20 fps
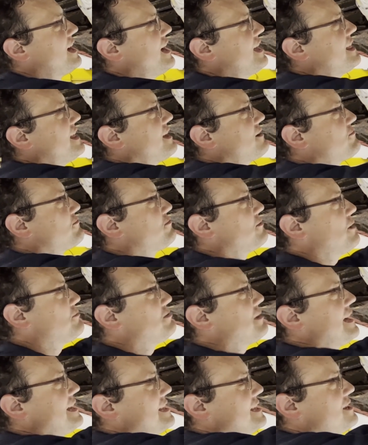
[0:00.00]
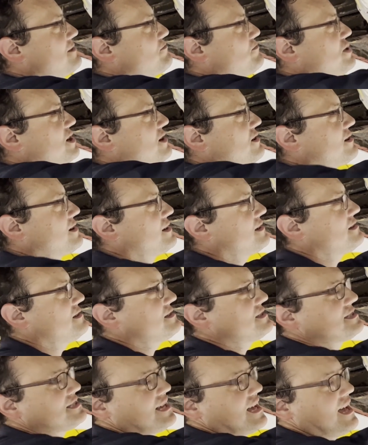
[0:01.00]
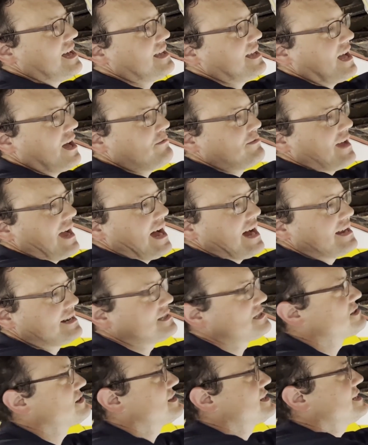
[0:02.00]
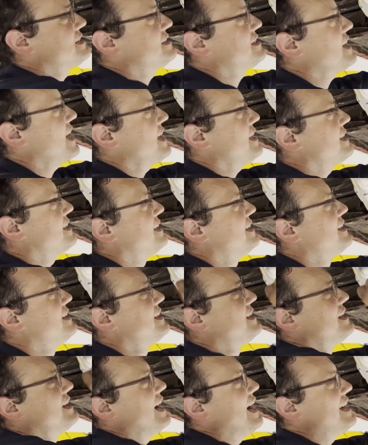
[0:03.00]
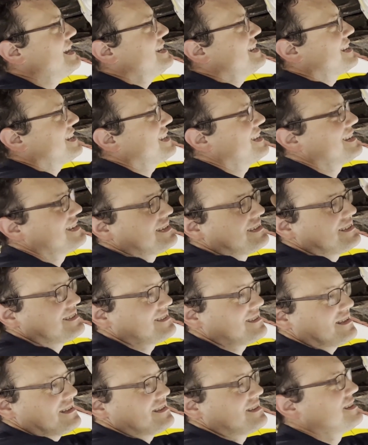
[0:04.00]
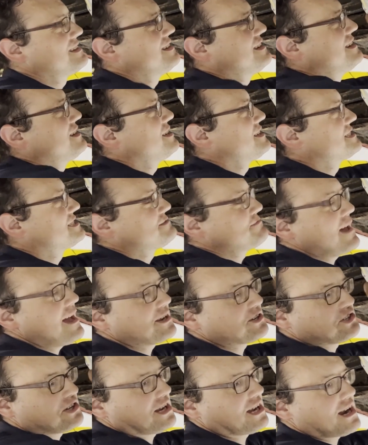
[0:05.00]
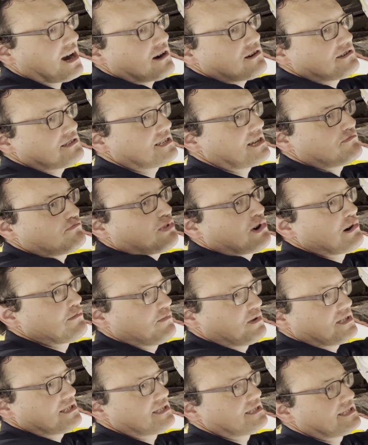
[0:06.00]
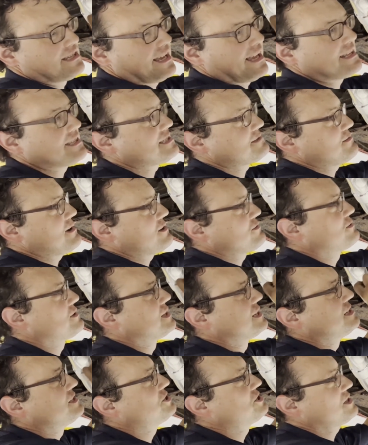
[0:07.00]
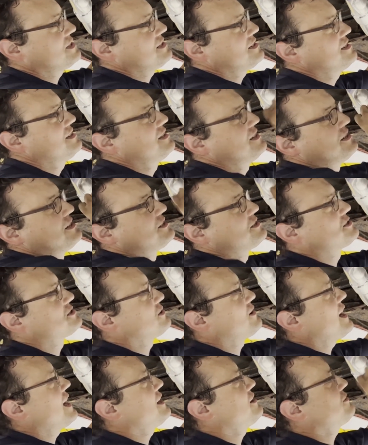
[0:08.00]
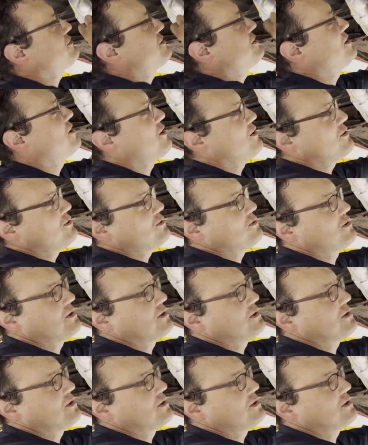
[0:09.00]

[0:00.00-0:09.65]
That apply to the Imperials. I'll be honest with you, I didn't. Smashing cars on purpose is against my religion, so I don't know